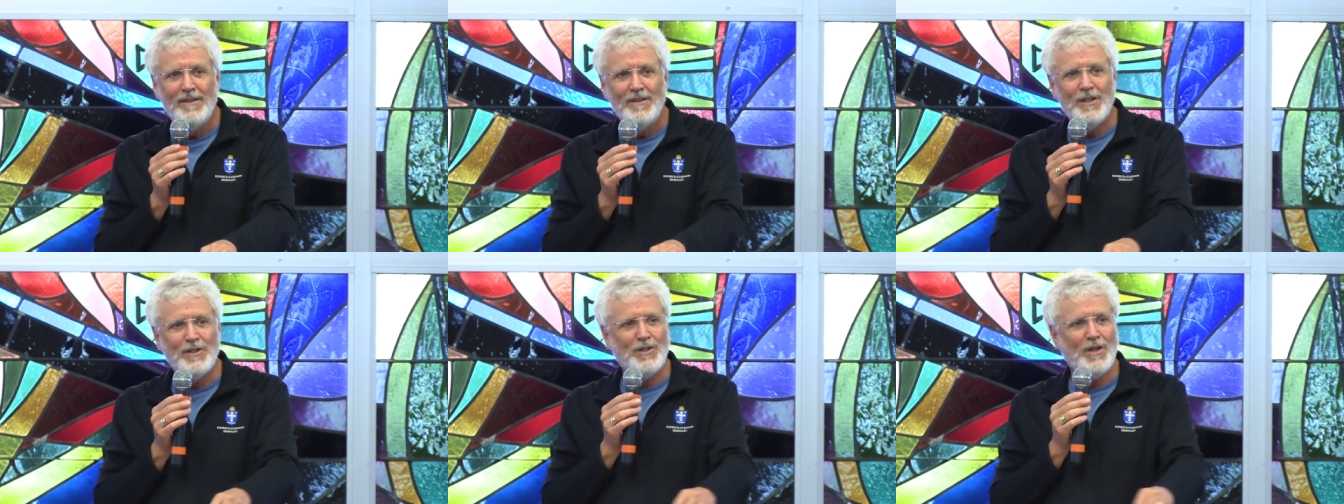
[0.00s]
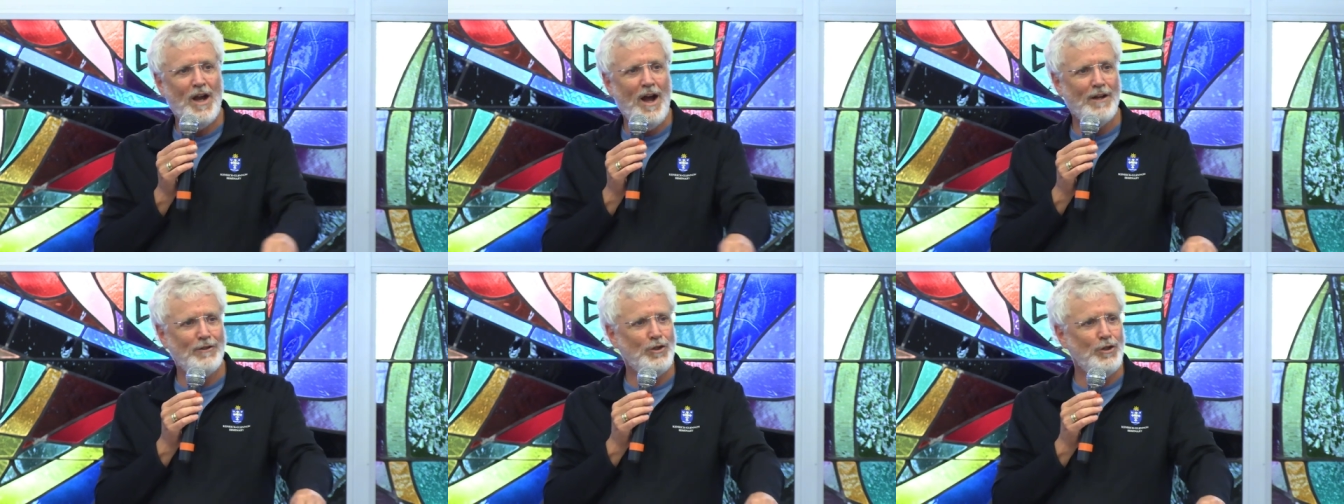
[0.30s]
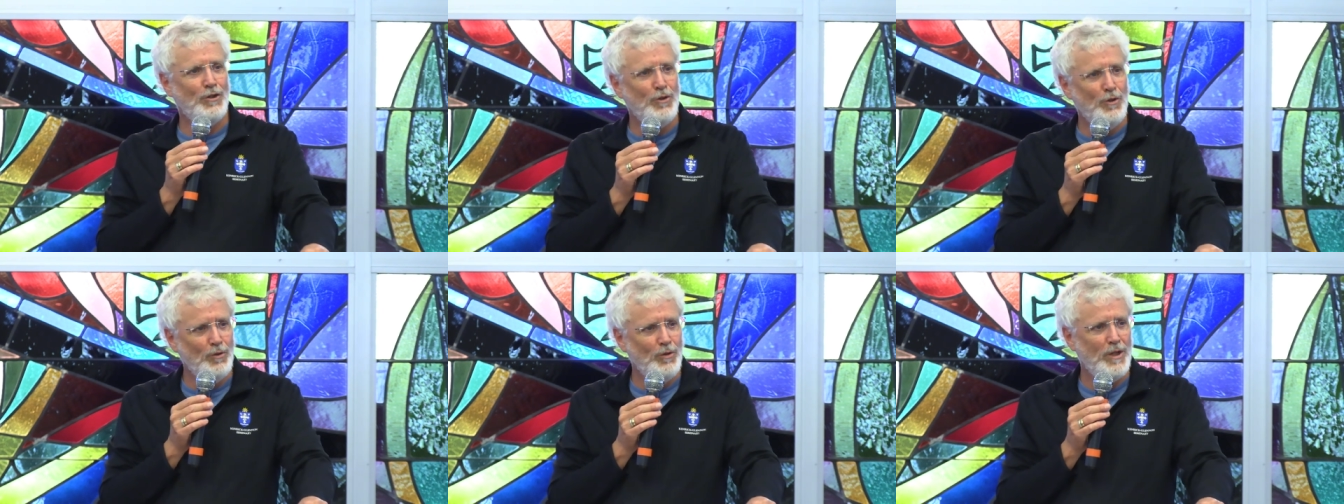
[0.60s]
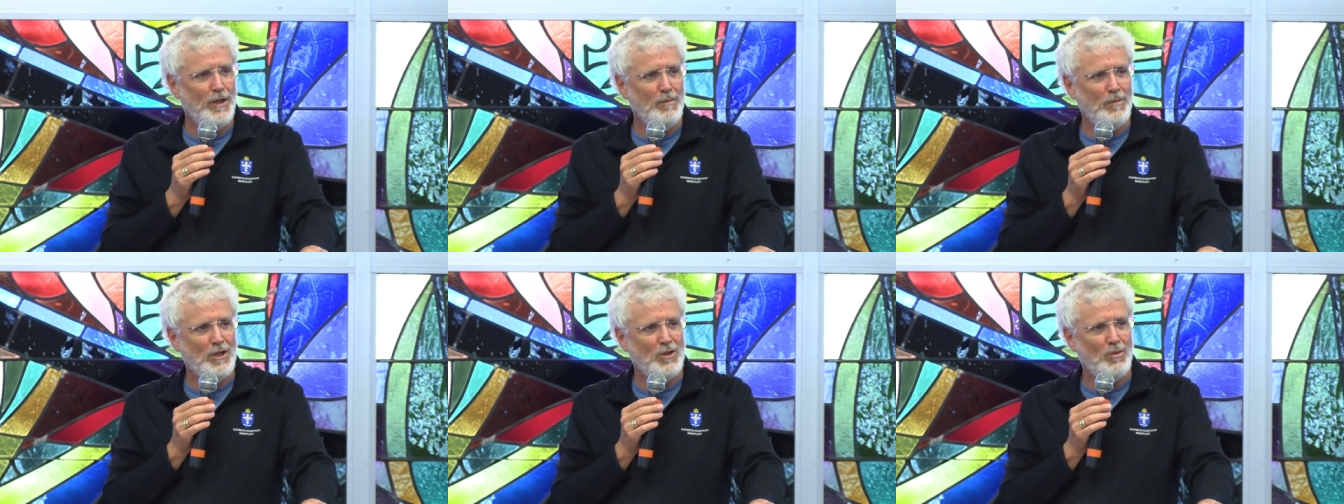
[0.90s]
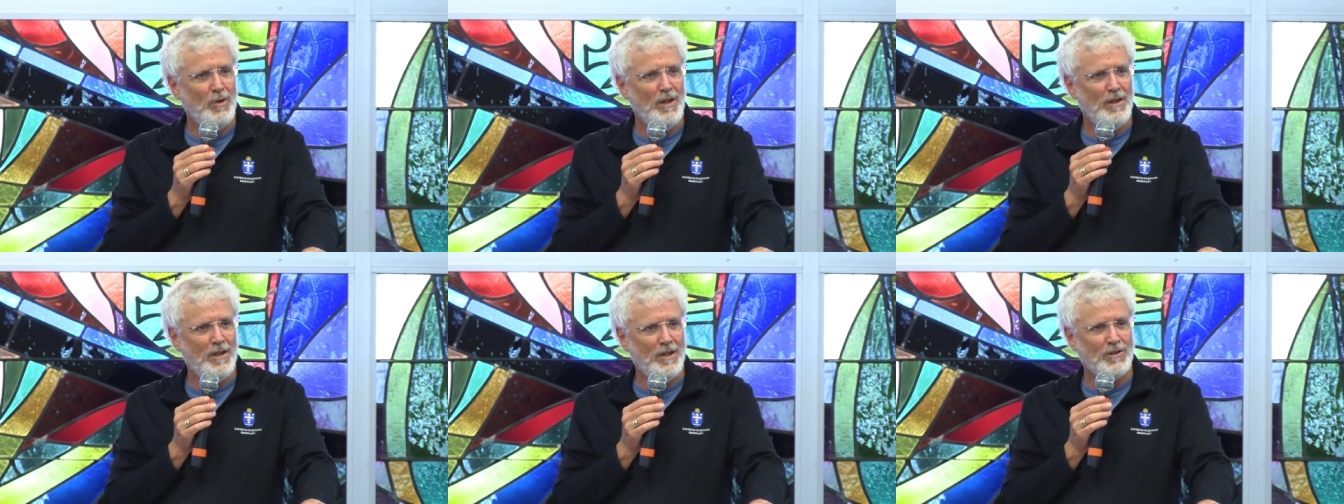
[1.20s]
There's continuity
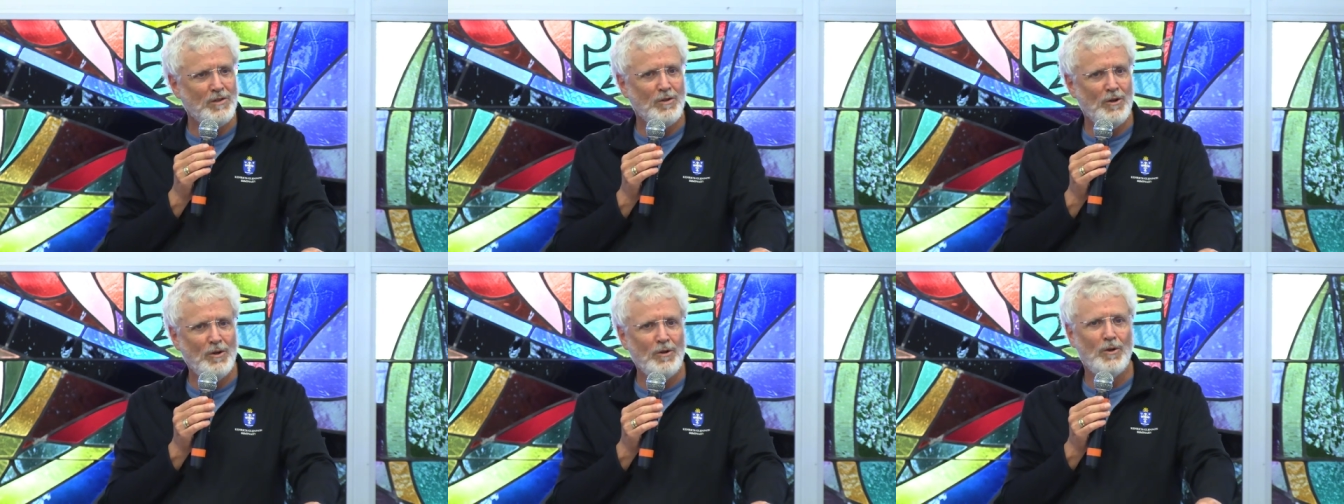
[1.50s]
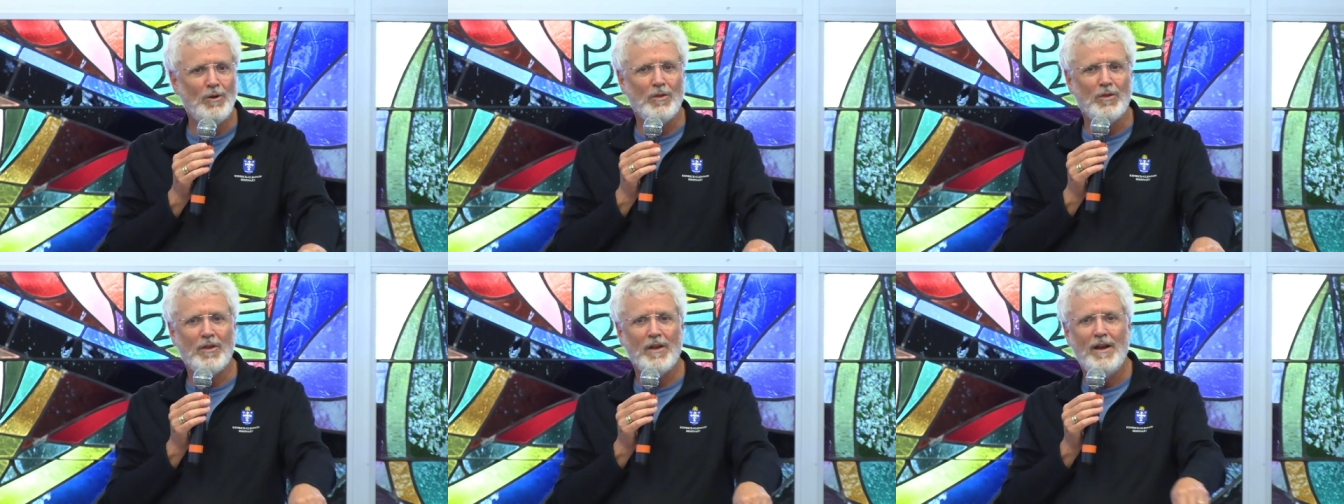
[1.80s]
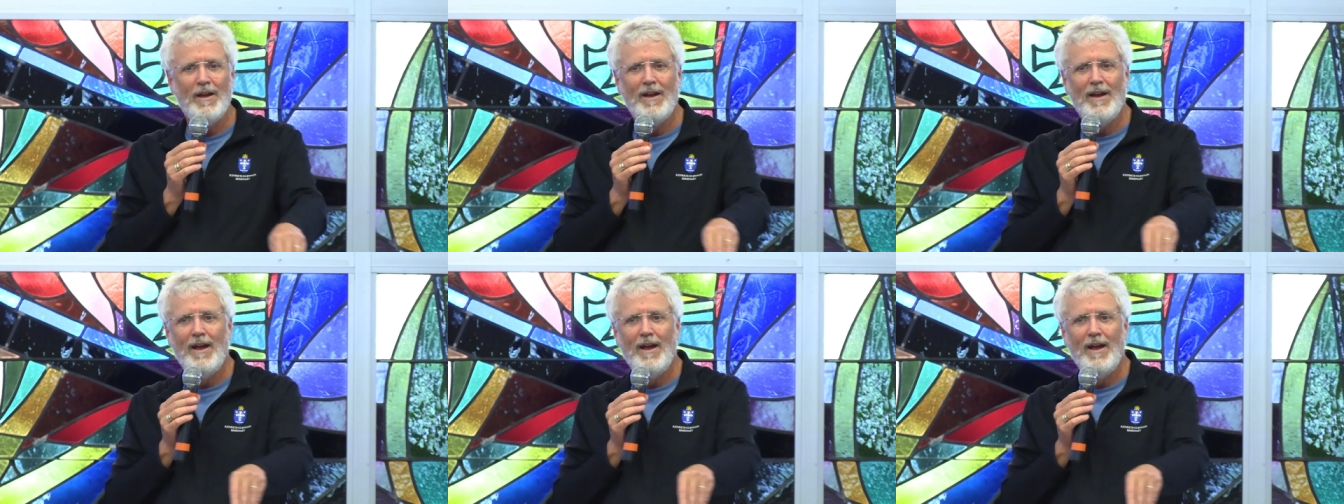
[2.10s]
between this earth